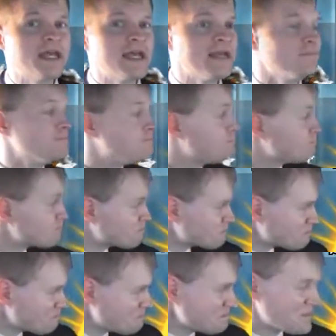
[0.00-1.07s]
day.
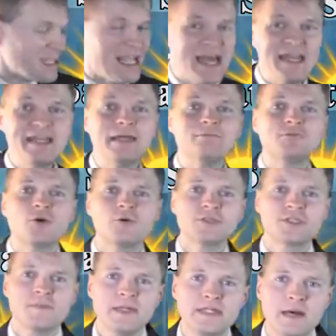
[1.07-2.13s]
Heading up towards
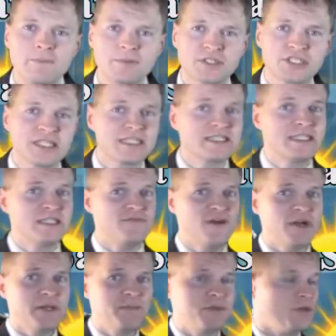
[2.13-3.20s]
the mid to upper 60s,
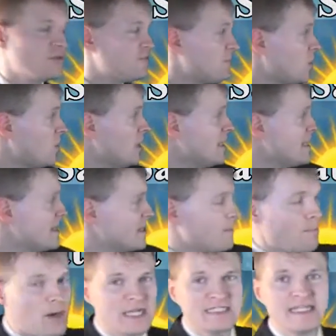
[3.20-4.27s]
very beautiful. Into
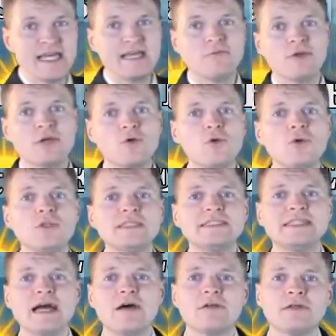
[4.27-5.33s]
Monday, we cool it
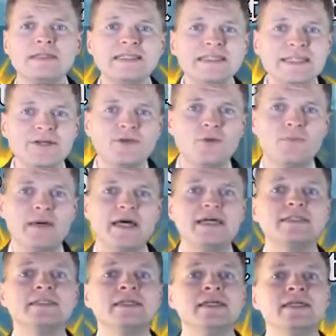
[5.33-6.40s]
down a little
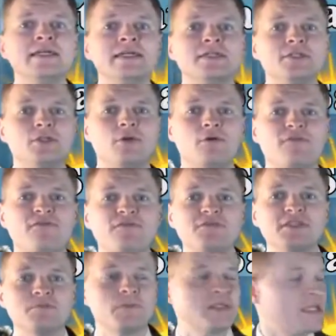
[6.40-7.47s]
bit into the lower
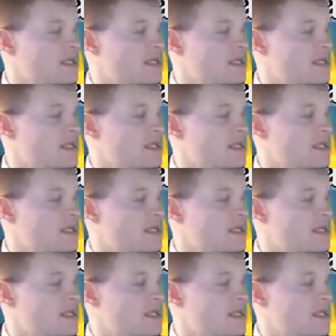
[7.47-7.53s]
50s, but